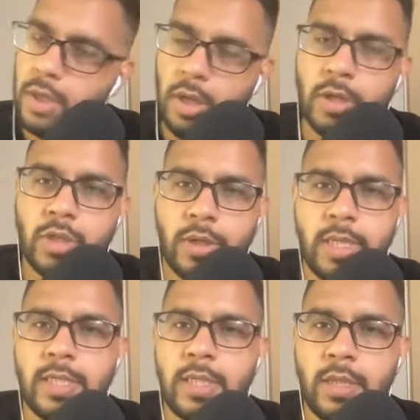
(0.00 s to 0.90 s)
the larger it
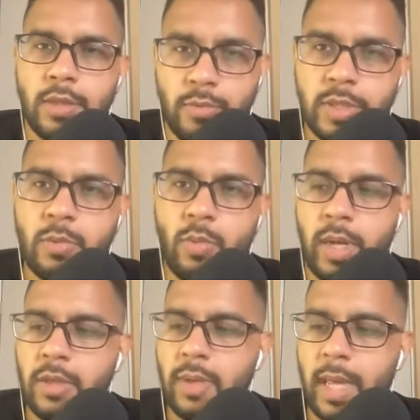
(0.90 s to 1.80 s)
is, the reason
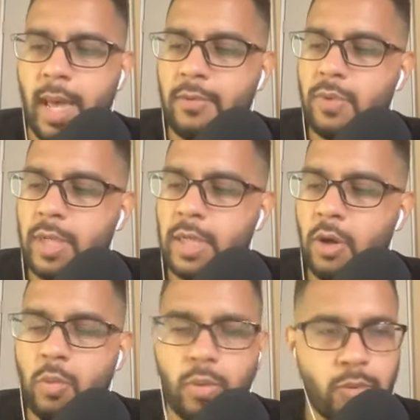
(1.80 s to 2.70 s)
why you can't really
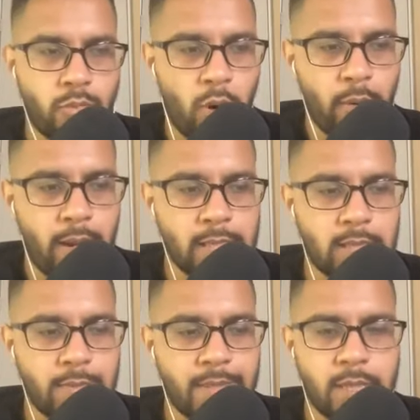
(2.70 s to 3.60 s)
go with
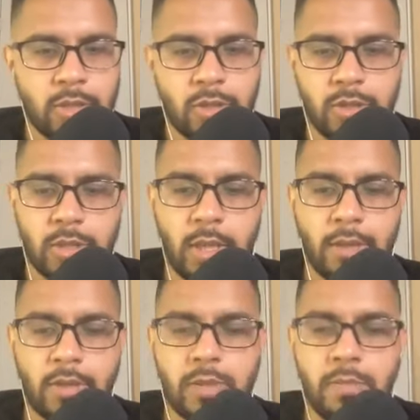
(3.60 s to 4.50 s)
ROAS is because there's
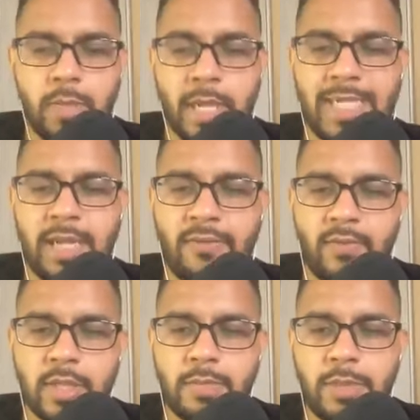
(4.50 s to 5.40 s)
a
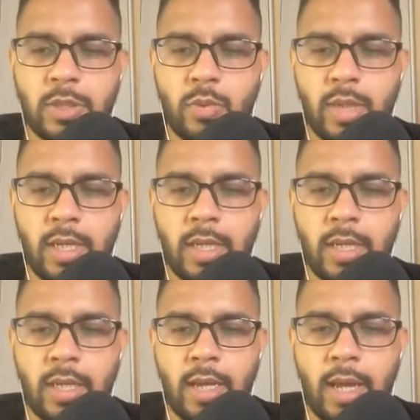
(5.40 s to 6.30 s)
difference between
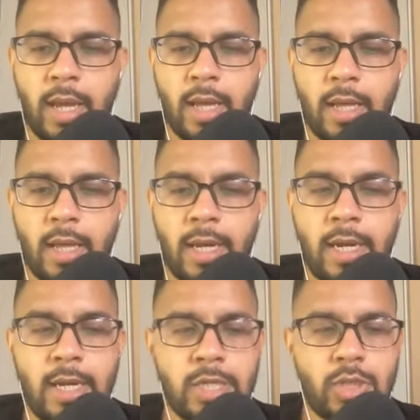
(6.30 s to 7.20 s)
an
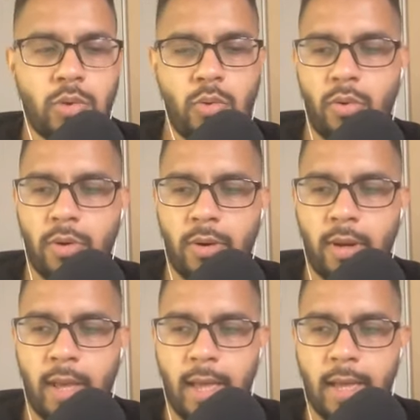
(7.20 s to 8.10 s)
initial order
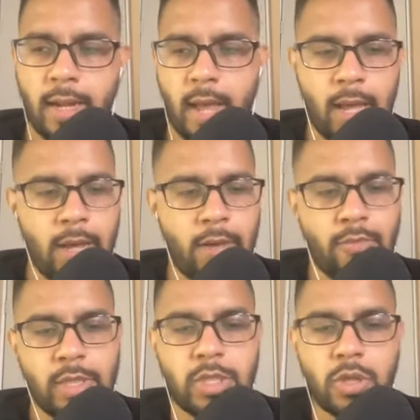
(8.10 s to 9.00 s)
and a
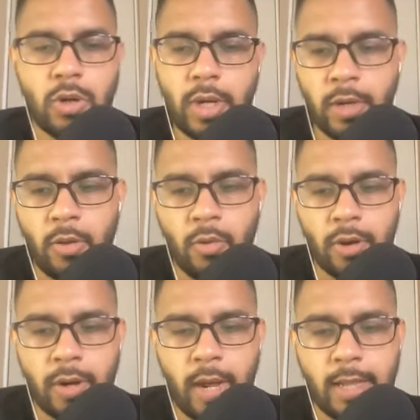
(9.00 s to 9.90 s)
returning
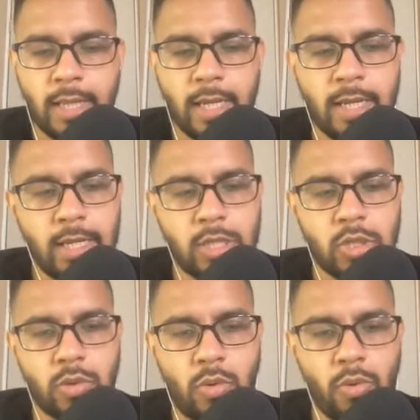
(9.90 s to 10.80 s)
order. And the
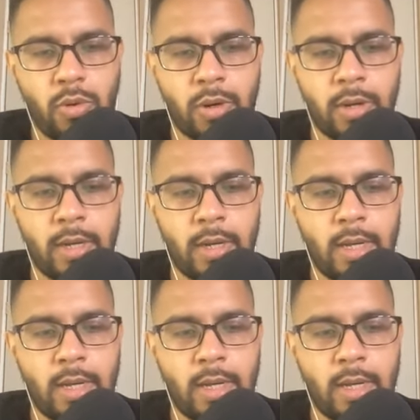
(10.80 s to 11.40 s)
initial order